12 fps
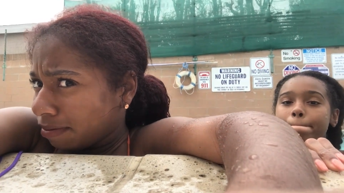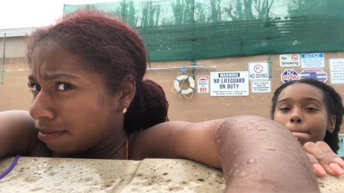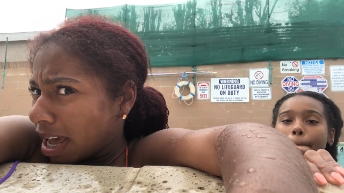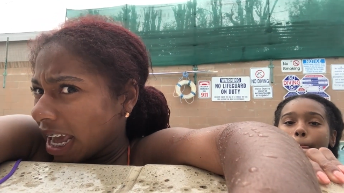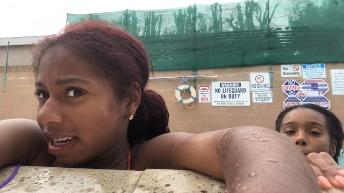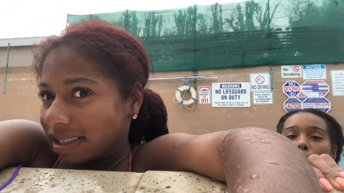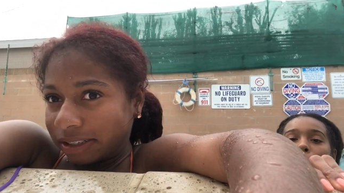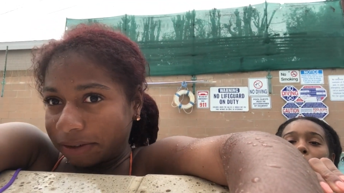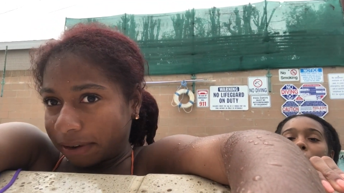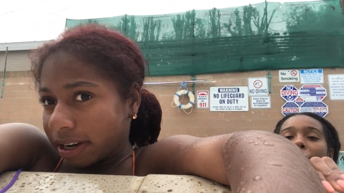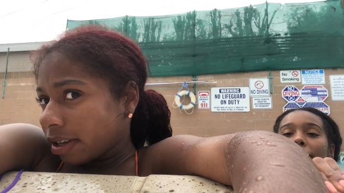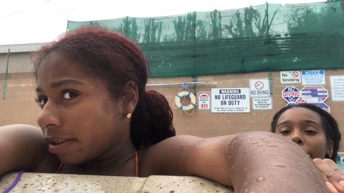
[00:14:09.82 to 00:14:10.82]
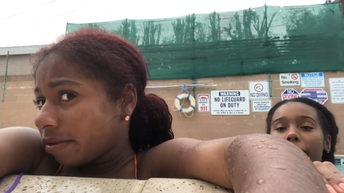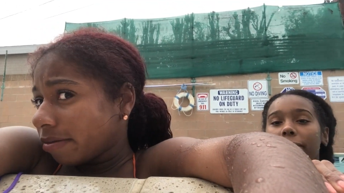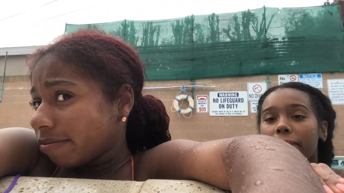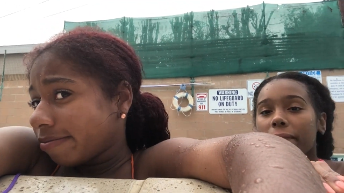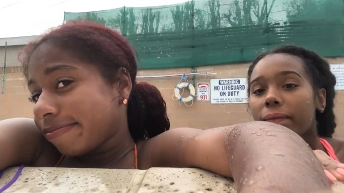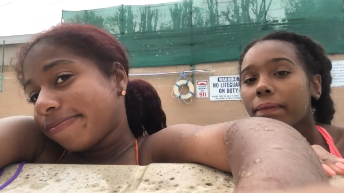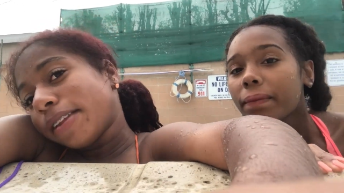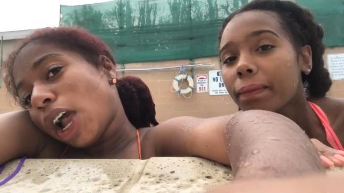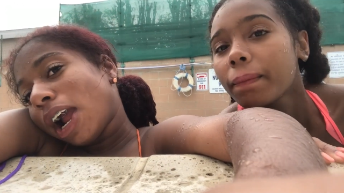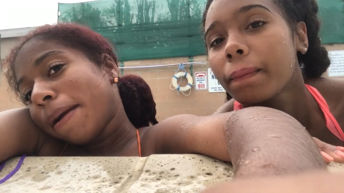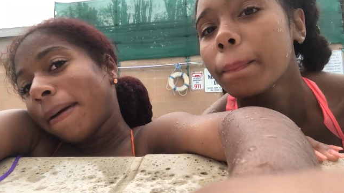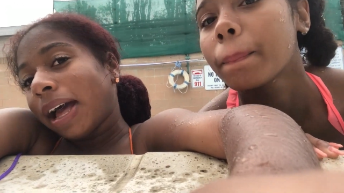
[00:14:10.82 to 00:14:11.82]
Speaker 1: My hair's still red.
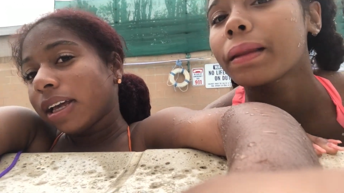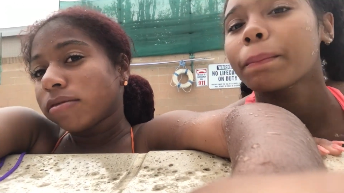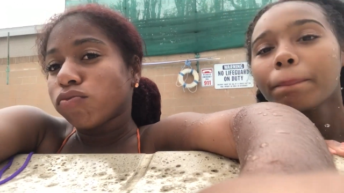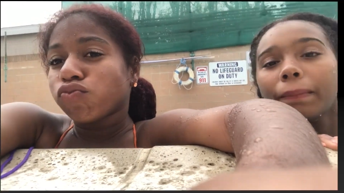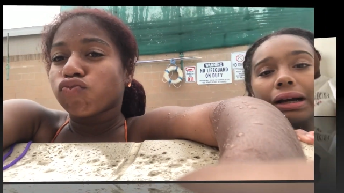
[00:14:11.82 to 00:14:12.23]
All right, bye.